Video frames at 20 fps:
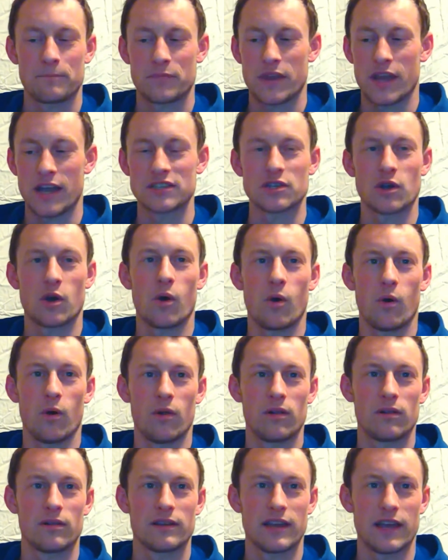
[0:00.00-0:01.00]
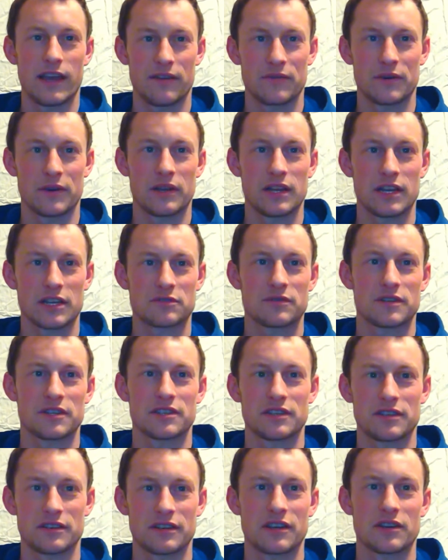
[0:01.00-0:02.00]
As a whole, every
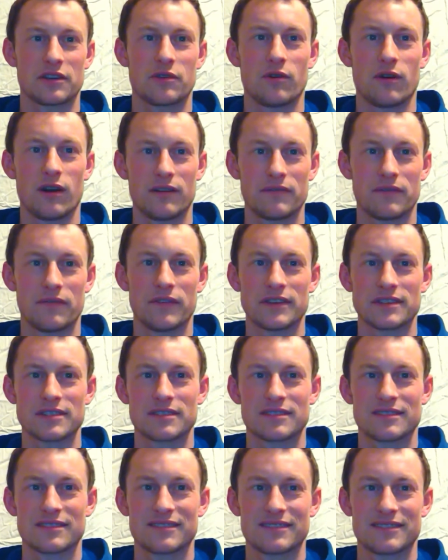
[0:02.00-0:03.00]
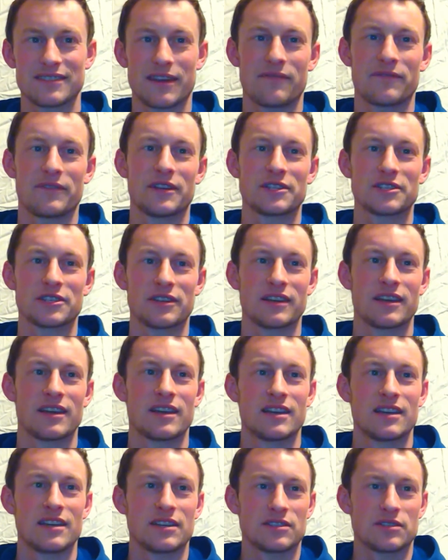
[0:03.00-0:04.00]
electrician can go off of this definition.
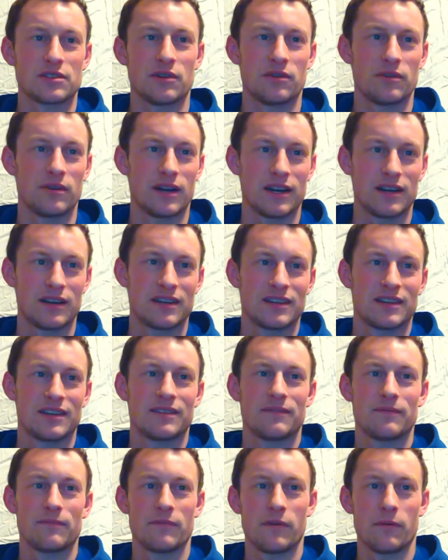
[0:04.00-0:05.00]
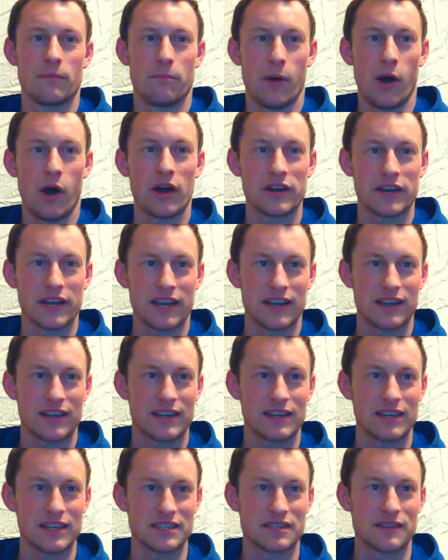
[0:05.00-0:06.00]
So bonding
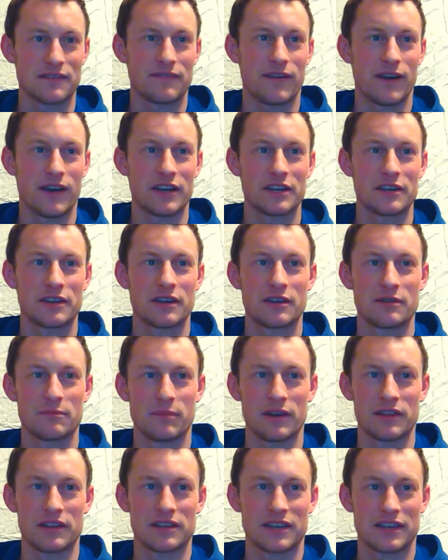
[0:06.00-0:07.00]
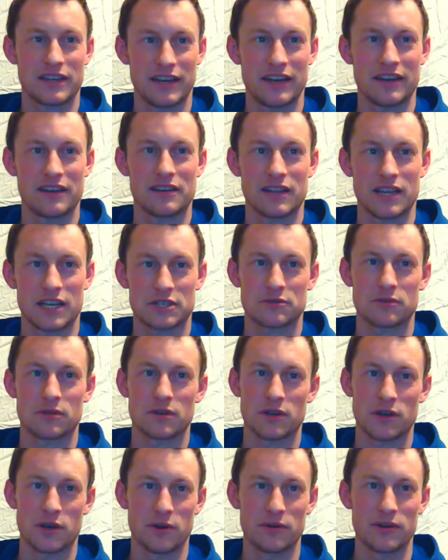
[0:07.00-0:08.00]
is defined by the Canadian Electrical
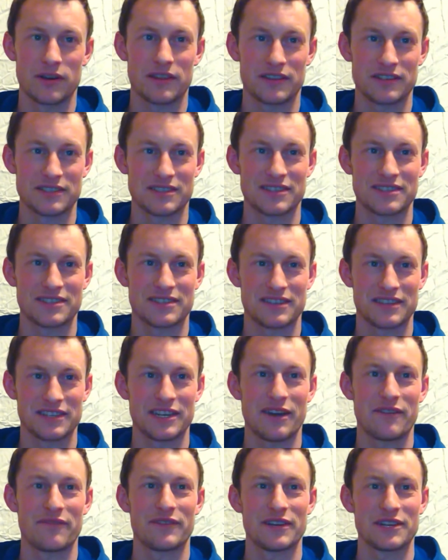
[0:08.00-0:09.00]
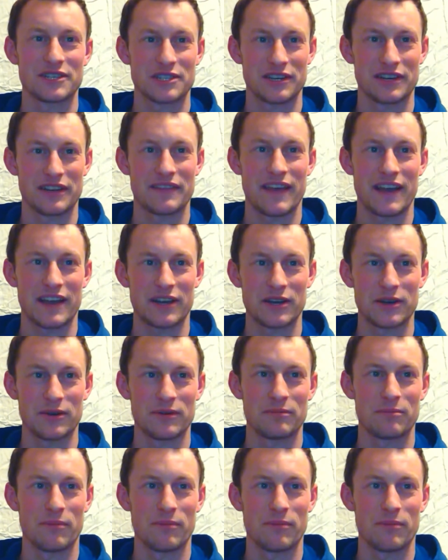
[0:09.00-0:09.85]
Code. This is the definition in that code.